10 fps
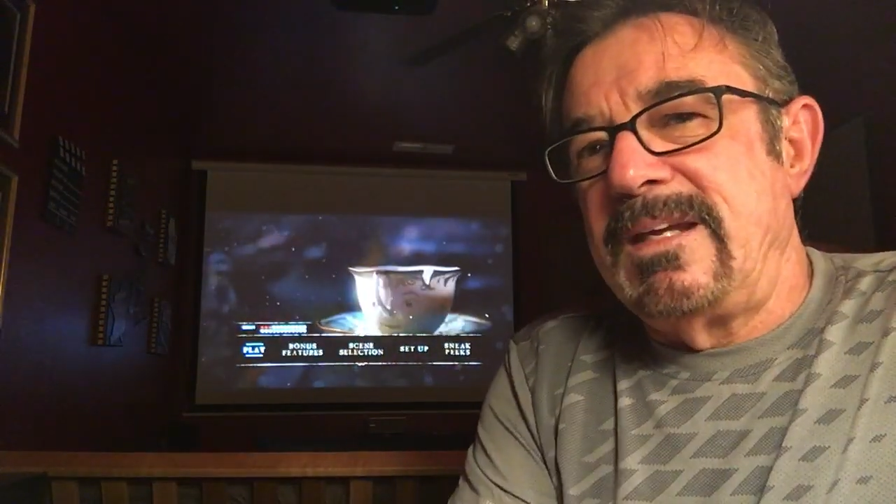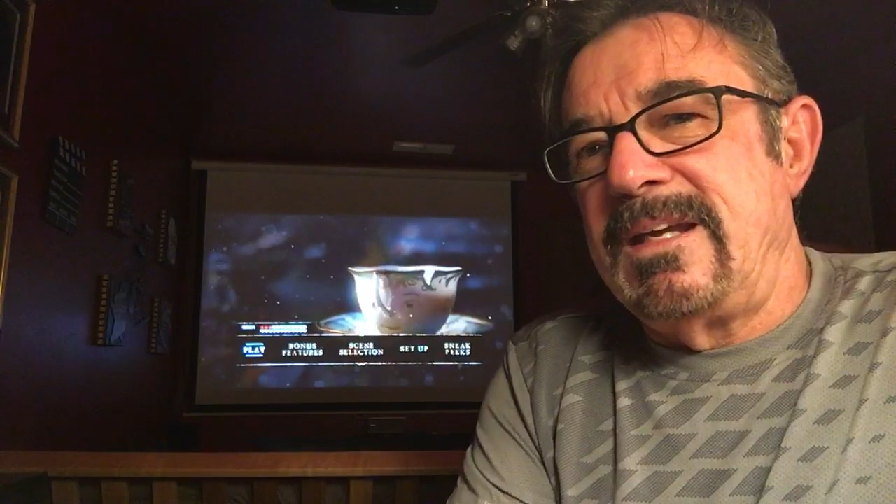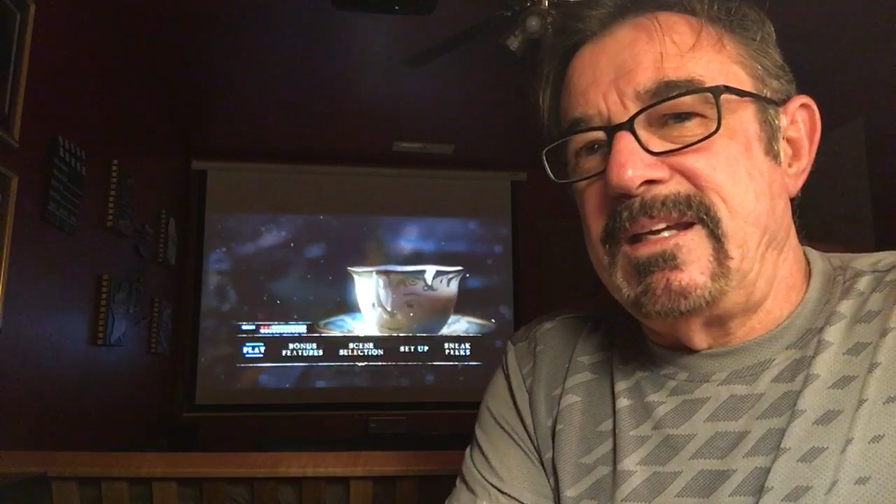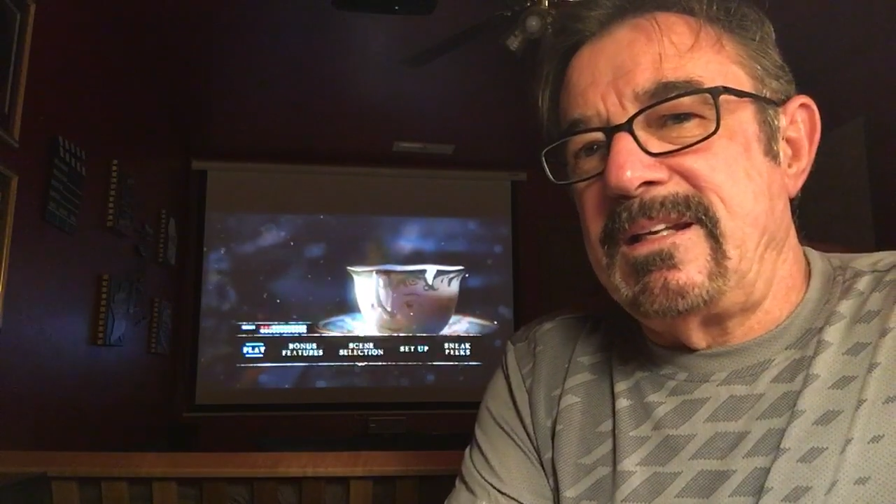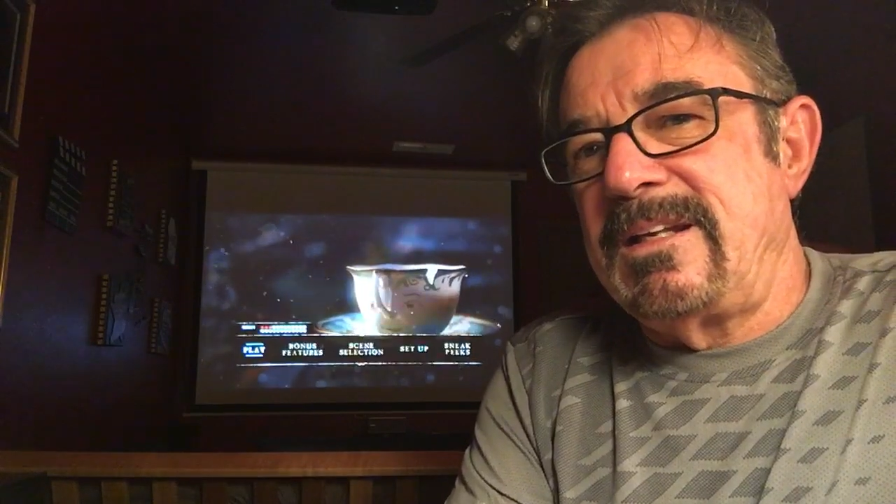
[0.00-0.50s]

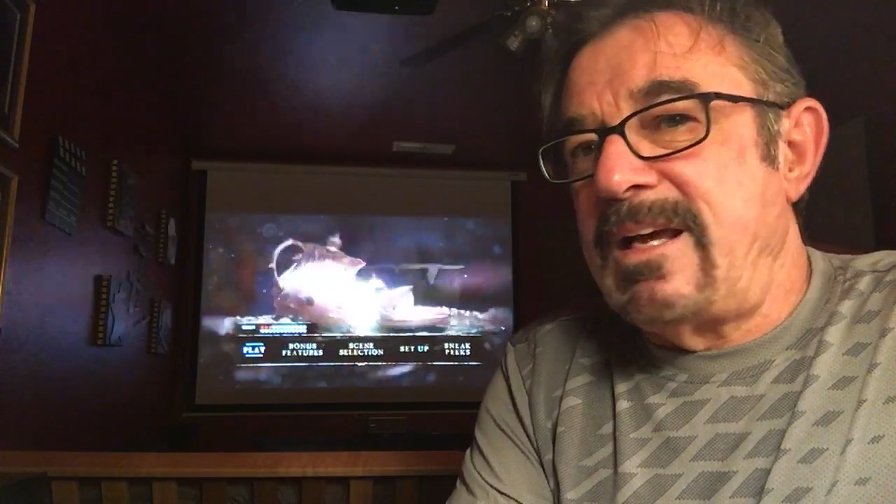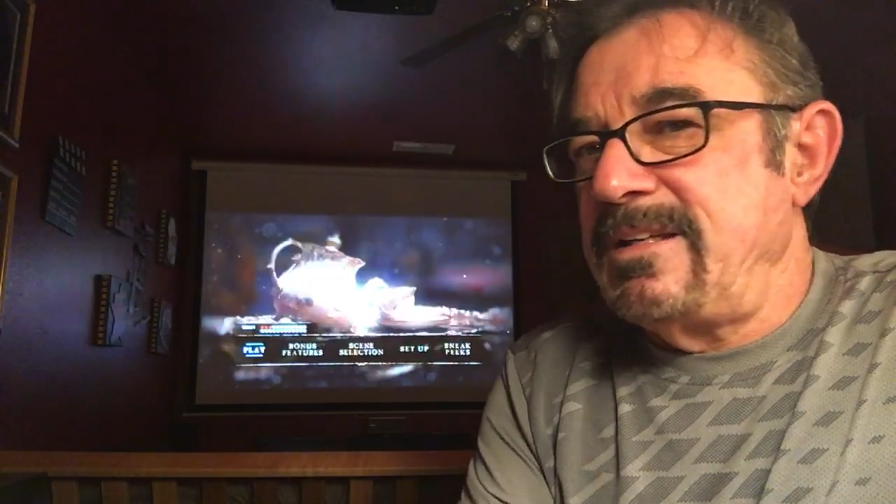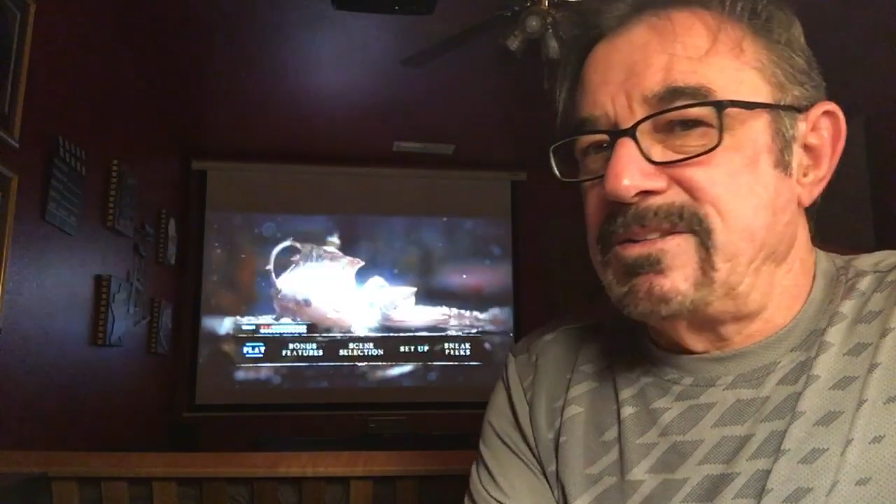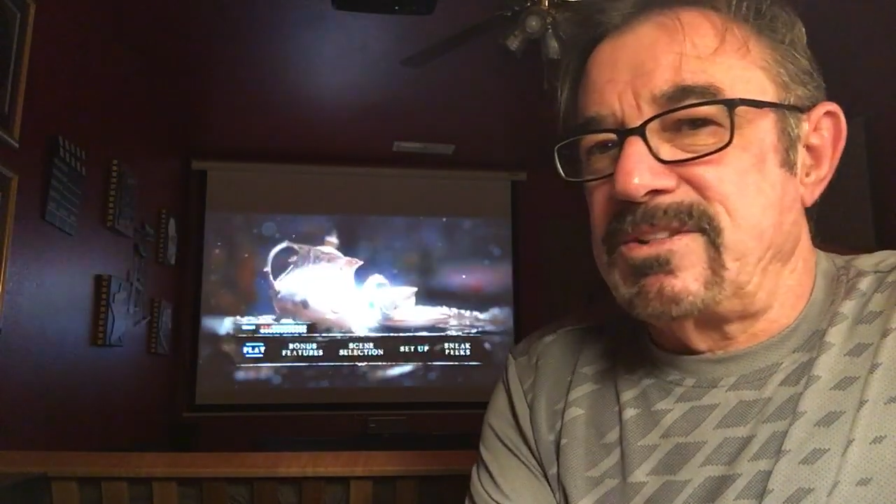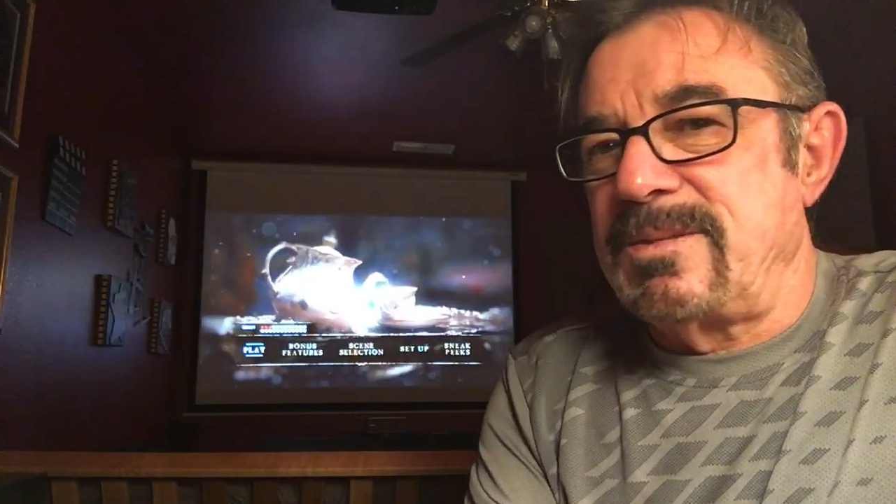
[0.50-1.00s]
Hit
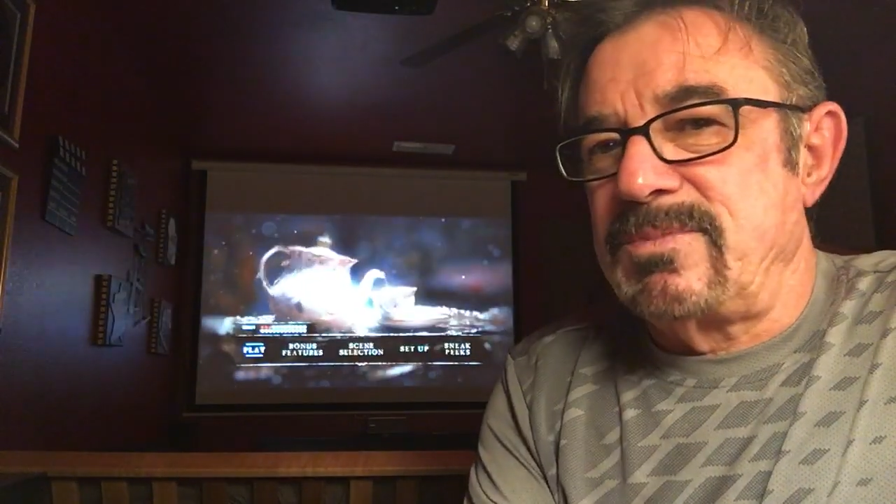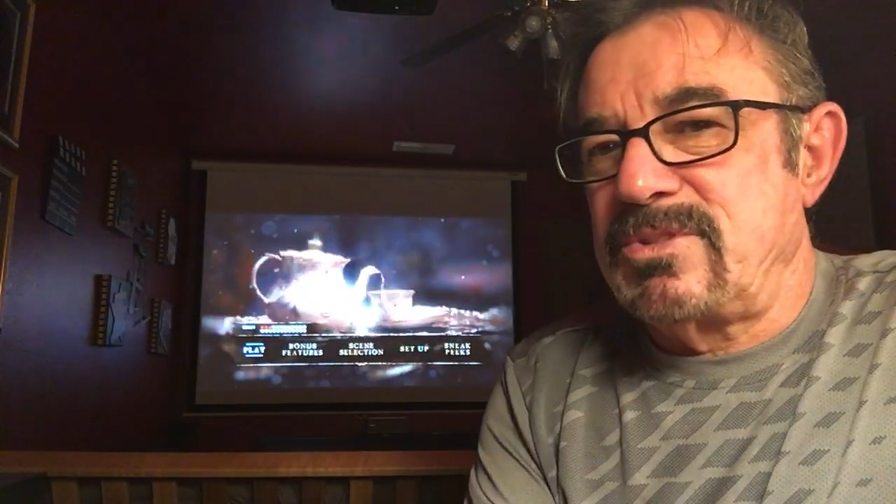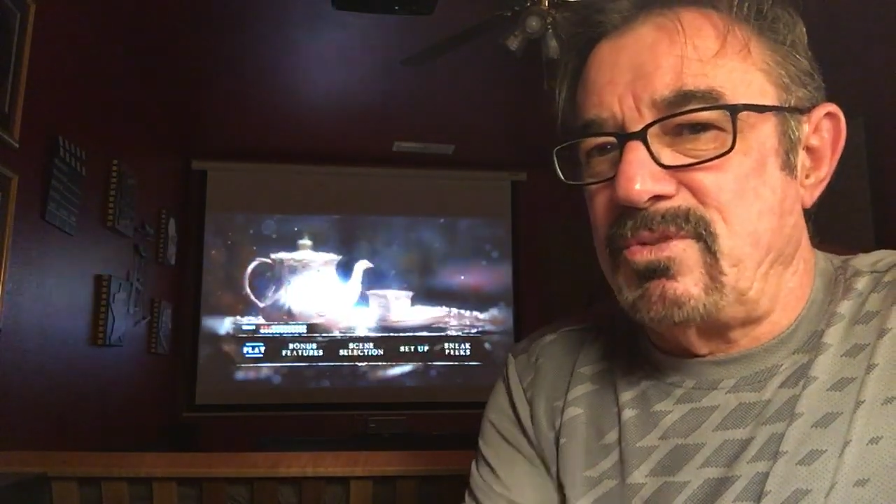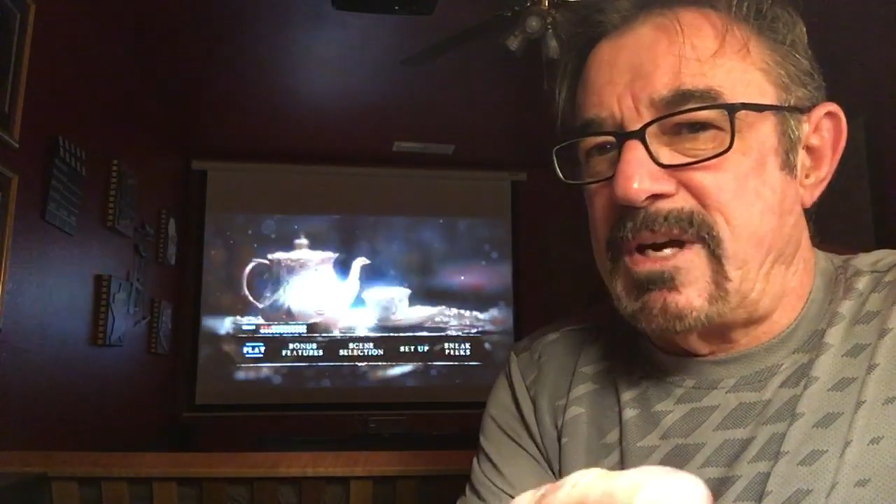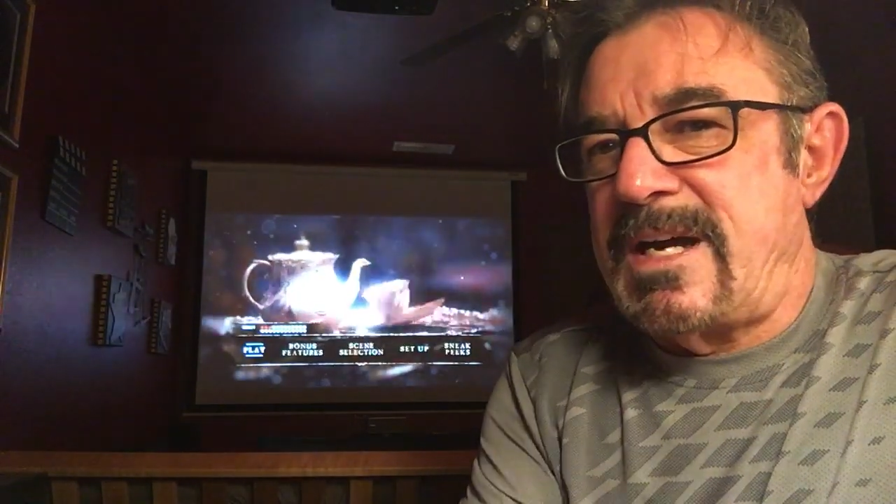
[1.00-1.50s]
like and
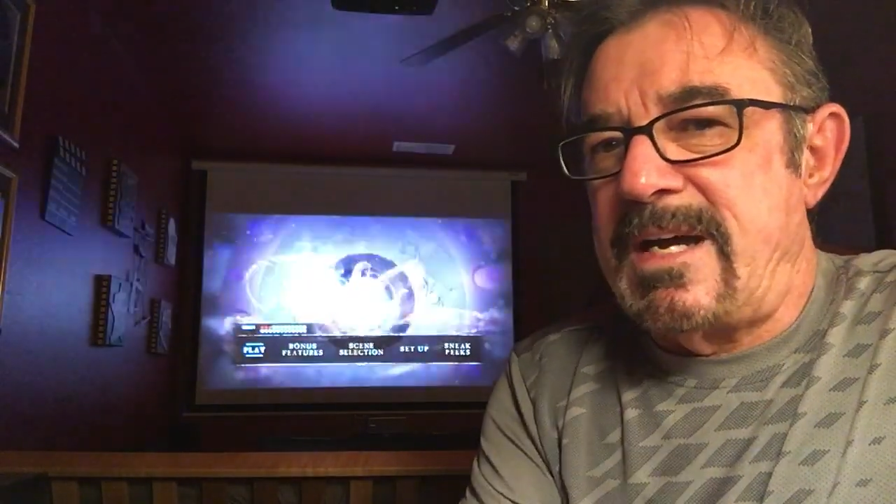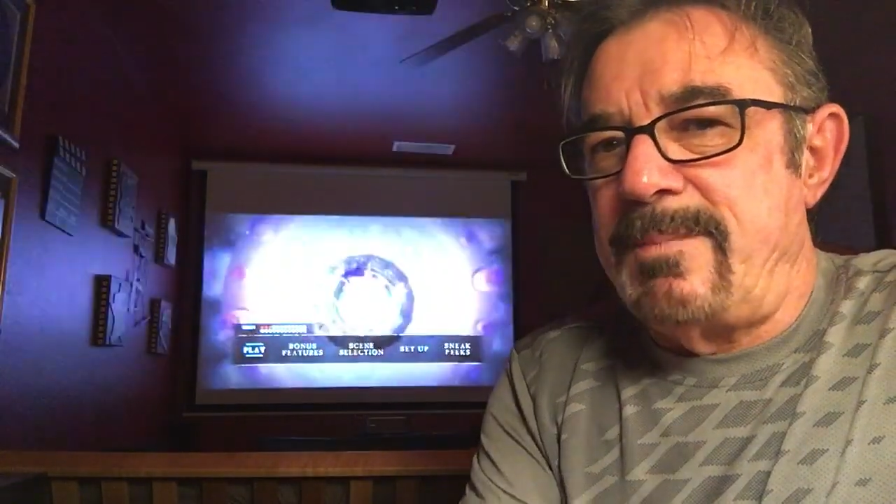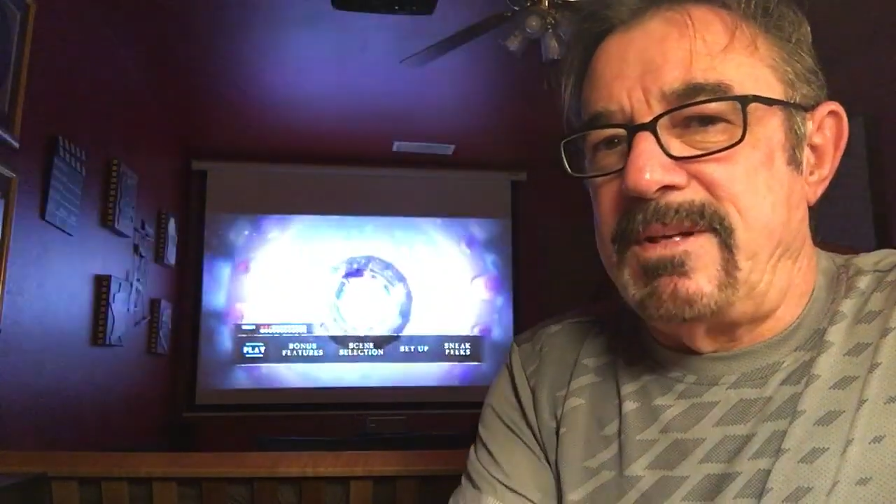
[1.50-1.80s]
subscribe.